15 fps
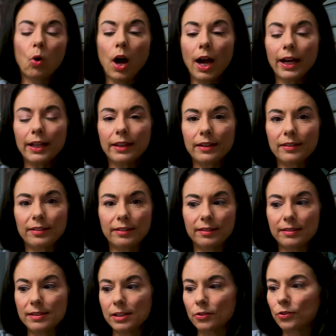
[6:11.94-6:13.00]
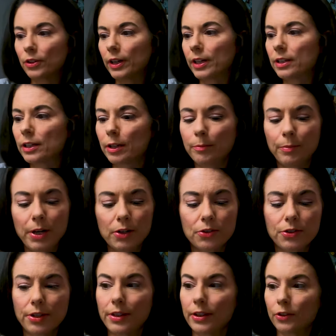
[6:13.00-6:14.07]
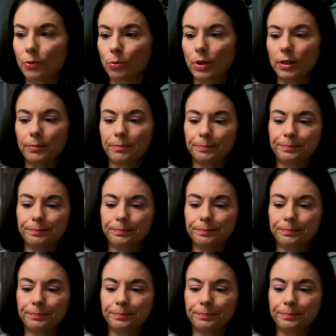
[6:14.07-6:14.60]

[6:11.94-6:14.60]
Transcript: Why this is different compared to this one.